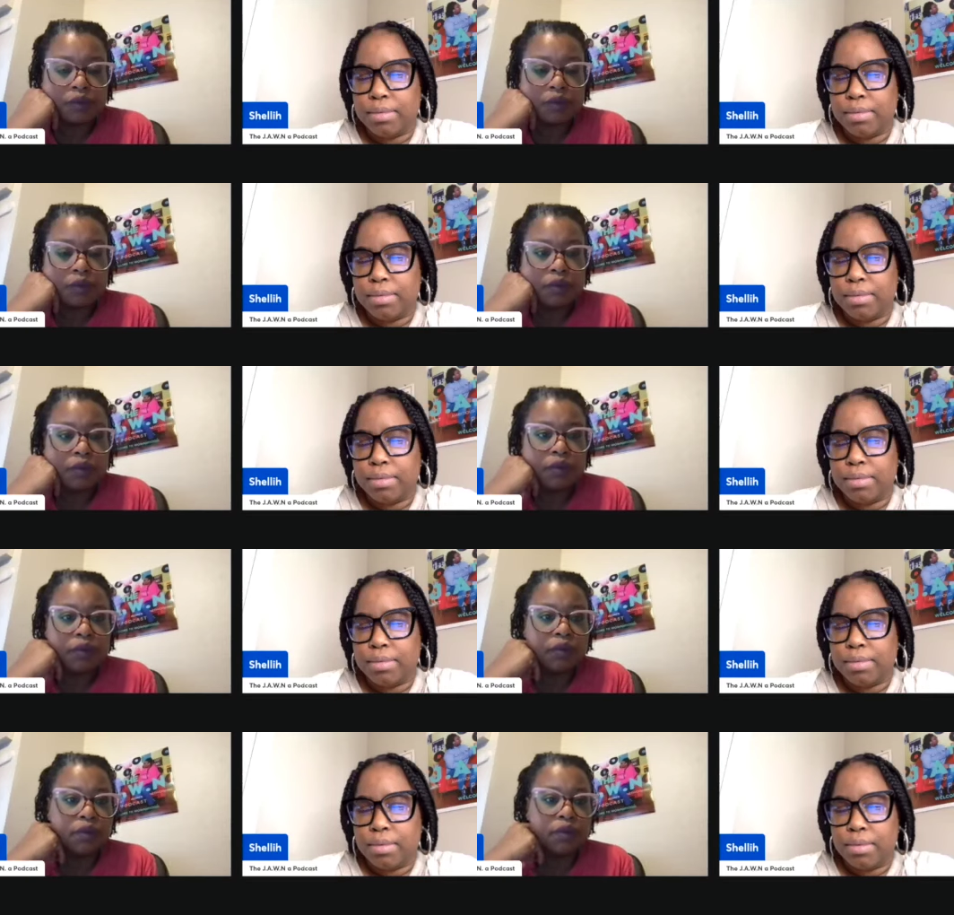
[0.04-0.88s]

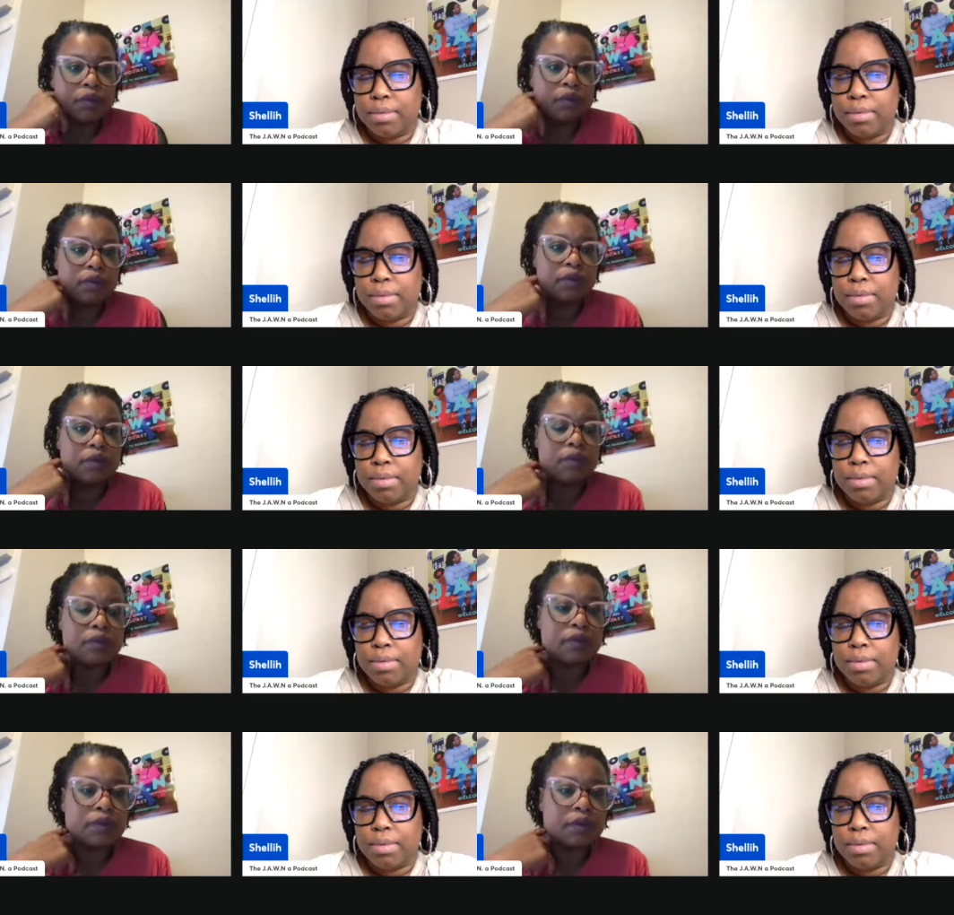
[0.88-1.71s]

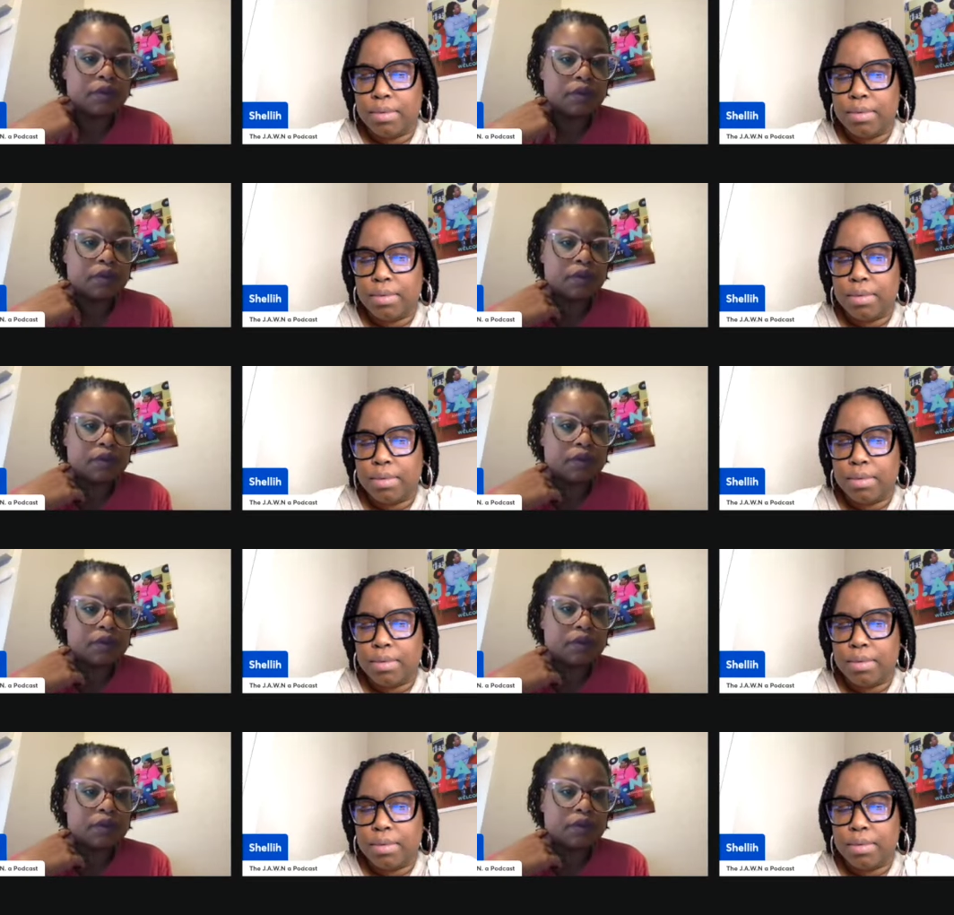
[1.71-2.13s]
Nobody speaks.